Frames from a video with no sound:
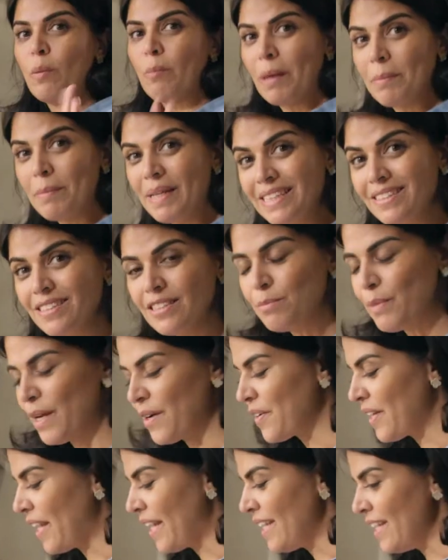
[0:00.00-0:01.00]
my meat is
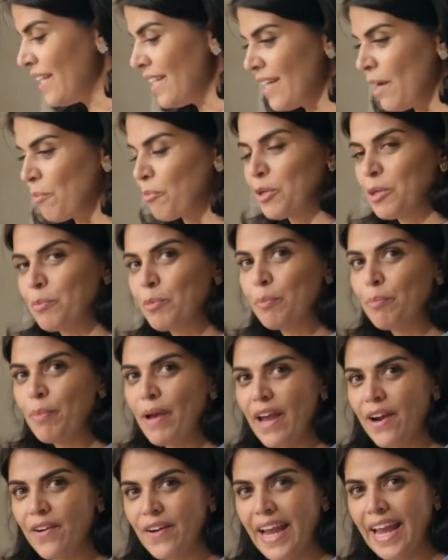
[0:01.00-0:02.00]
marinating, I'm going to
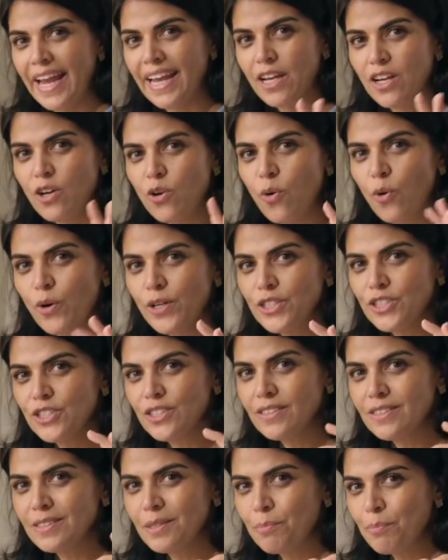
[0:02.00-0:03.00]
prepare a
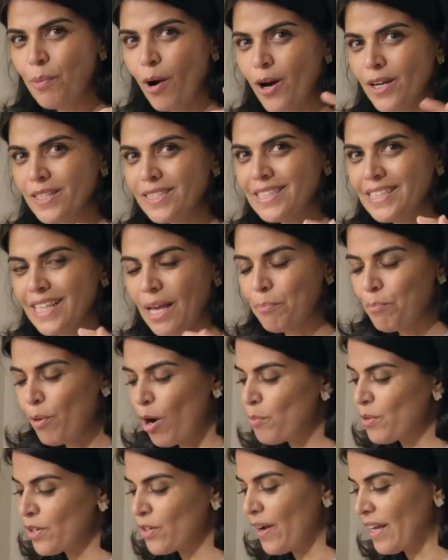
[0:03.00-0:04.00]
gorgeous parsley and
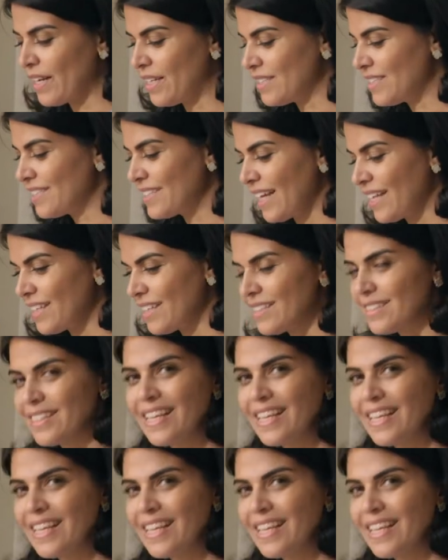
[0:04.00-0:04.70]
pomegranate salad.